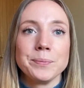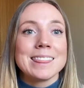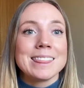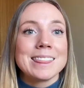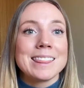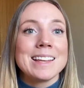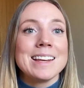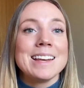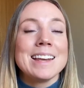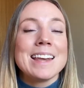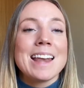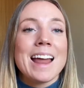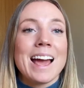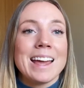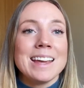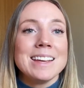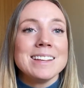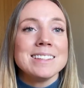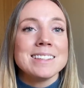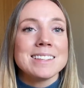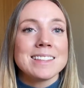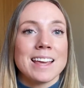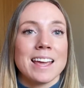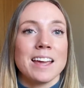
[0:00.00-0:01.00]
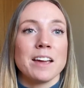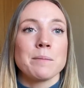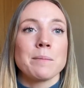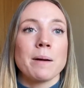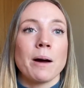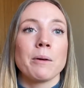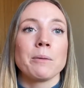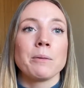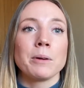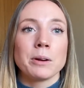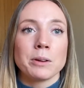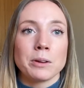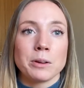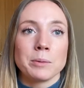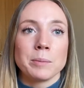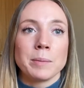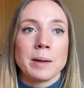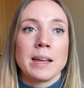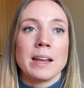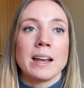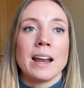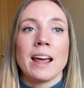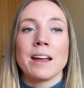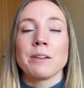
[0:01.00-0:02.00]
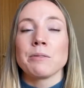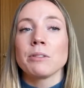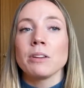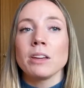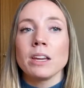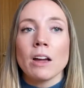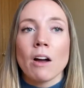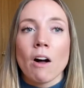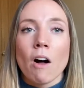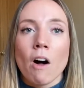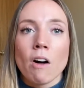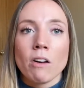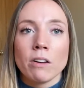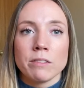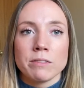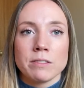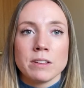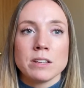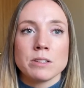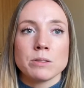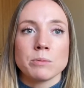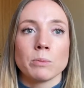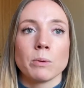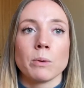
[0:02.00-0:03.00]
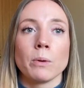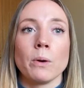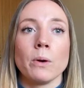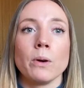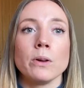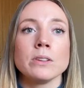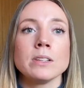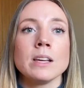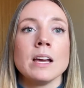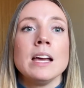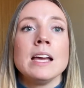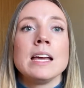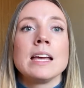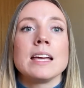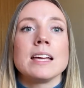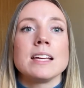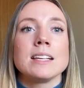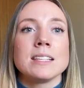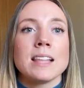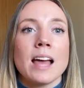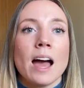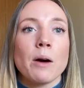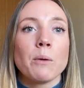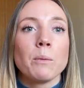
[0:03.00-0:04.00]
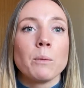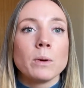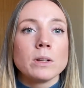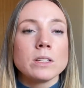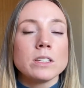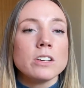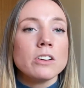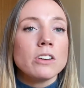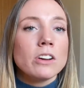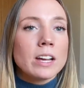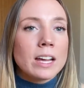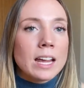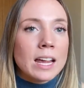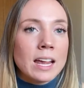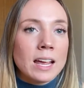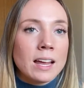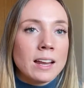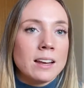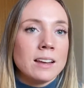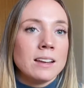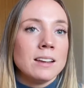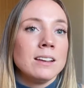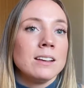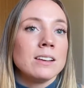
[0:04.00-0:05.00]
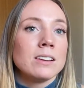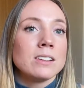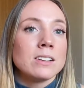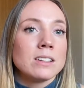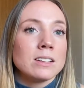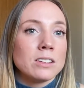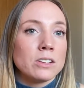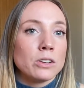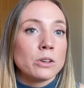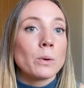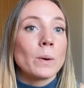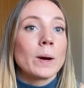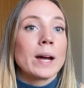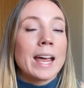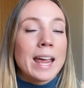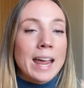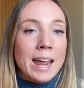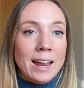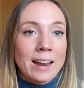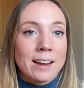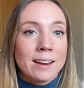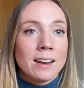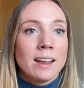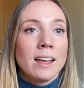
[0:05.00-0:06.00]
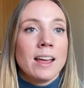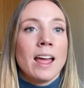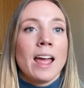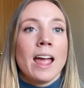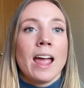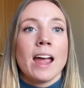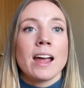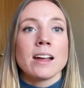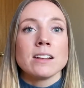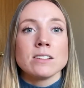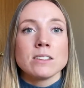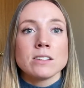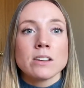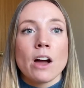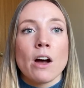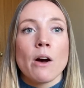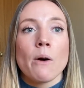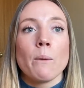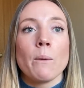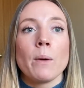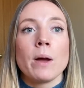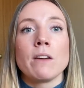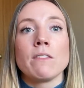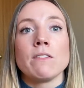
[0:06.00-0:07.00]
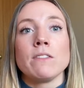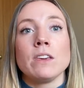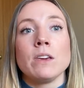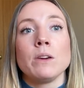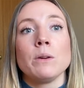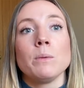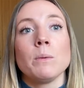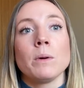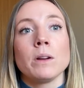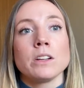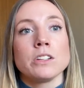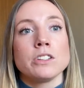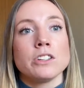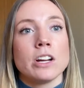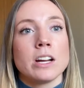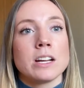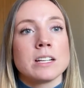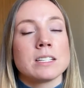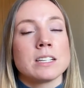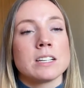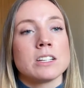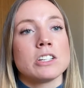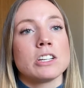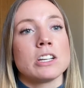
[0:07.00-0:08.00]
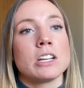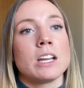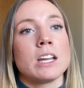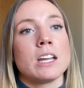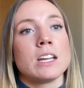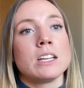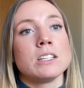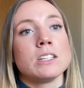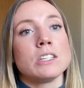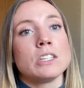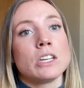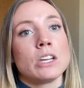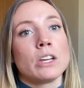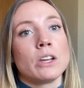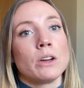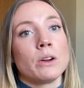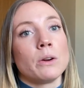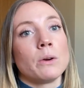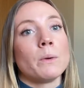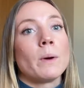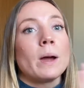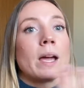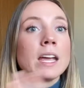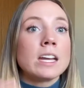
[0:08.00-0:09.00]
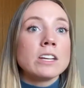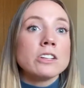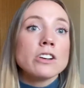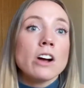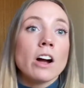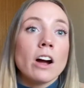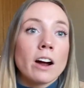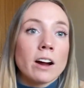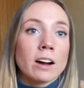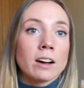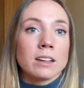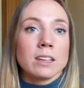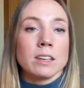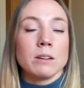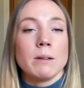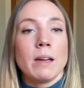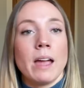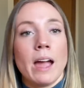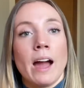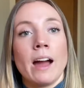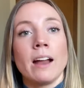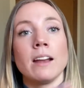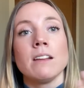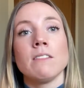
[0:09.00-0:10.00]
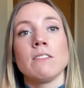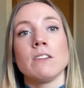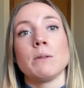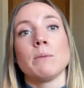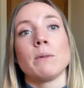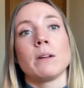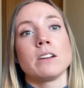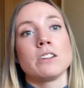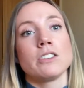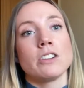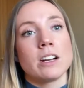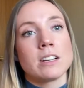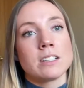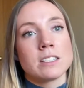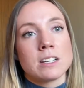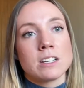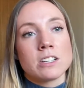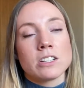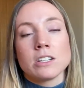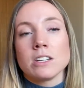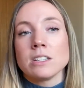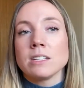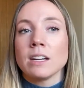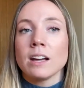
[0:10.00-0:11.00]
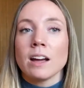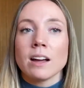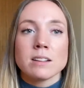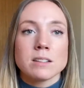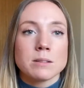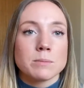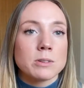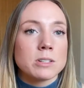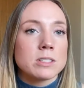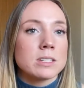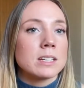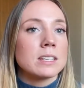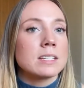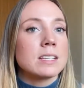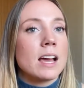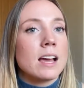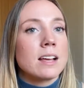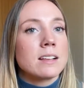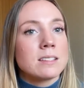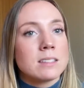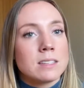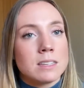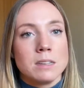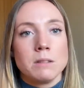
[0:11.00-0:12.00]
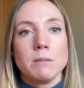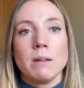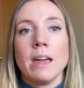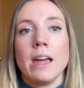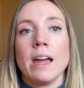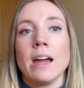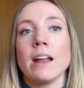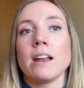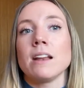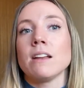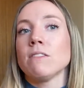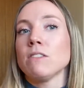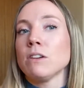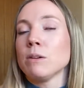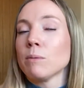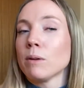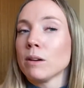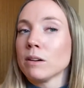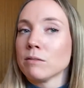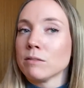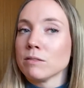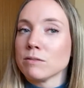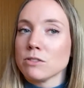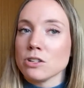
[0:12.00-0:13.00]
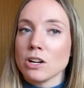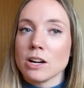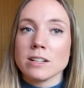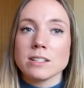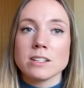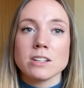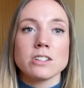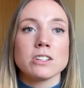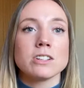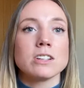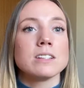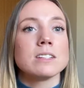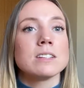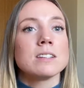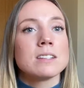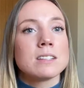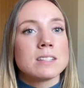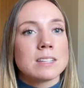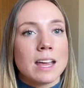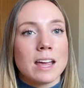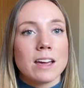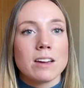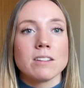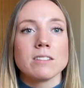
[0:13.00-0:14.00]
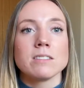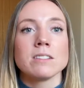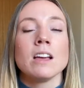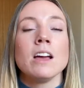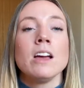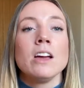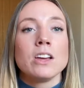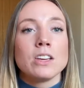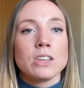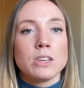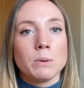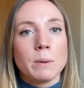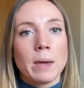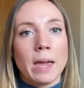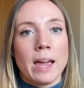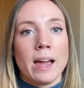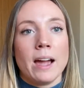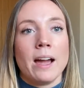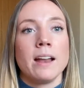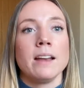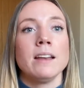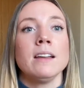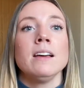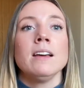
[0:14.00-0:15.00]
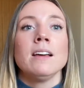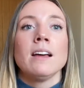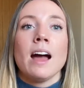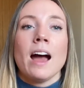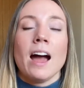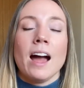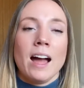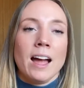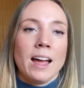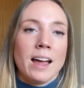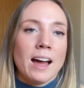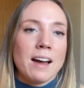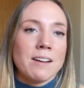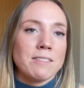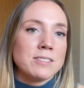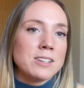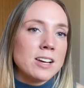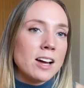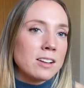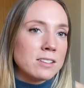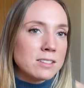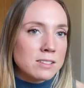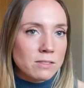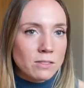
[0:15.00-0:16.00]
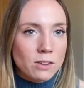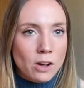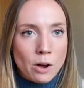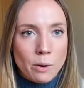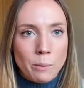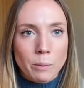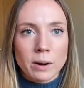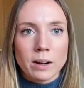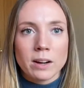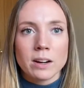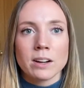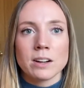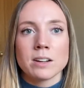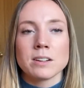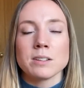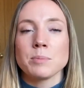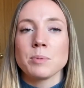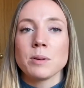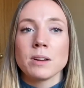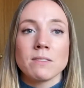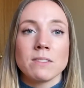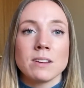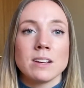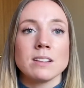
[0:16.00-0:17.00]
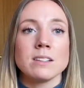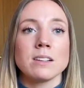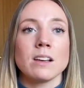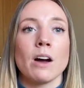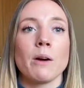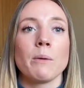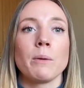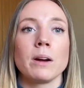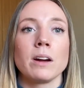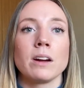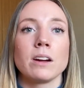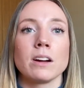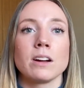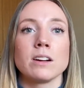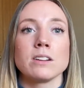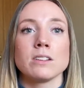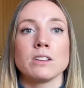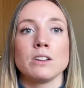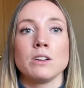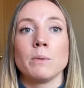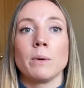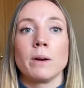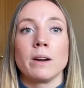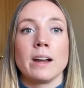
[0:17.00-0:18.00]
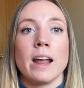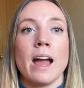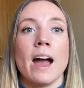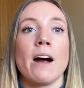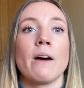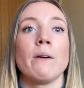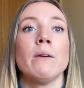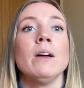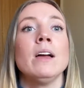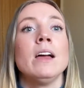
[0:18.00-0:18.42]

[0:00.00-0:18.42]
The nice thing about recruitment and really all of these roles is that once you're in, you're in. And so if you want to transition into HR, you can. If you want to transition into customer success, you can. If you want to transition into sales, you can. I have tons of previous coworkers who are now